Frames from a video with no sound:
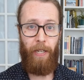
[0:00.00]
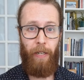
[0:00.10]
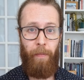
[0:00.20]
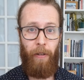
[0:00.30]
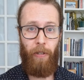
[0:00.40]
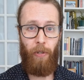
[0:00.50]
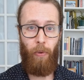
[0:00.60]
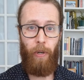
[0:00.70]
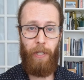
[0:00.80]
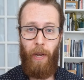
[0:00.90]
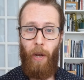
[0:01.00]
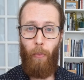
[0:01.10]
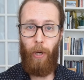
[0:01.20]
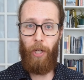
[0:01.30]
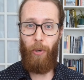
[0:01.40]
about the source, we
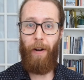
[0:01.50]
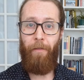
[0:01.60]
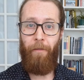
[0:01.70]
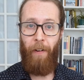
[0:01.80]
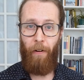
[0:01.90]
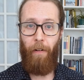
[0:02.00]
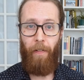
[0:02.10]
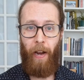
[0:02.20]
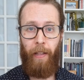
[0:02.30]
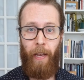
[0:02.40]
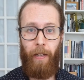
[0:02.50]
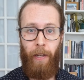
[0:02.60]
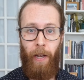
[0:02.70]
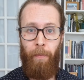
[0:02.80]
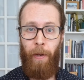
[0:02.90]
can try to verify that
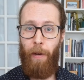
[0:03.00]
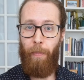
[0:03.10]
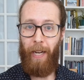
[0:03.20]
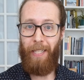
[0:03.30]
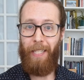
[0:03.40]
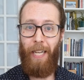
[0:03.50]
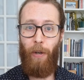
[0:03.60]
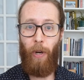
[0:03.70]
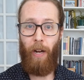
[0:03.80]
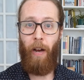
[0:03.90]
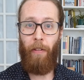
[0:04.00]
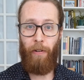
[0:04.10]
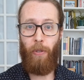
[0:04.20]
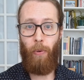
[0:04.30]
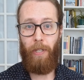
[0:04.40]
claim by seeing what other
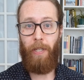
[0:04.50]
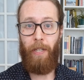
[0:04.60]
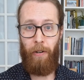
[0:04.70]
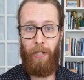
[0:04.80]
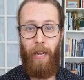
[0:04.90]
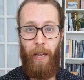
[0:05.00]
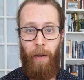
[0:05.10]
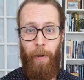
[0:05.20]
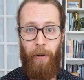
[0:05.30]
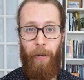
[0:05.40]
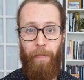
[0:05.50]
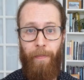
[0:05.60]
sources are saying about it.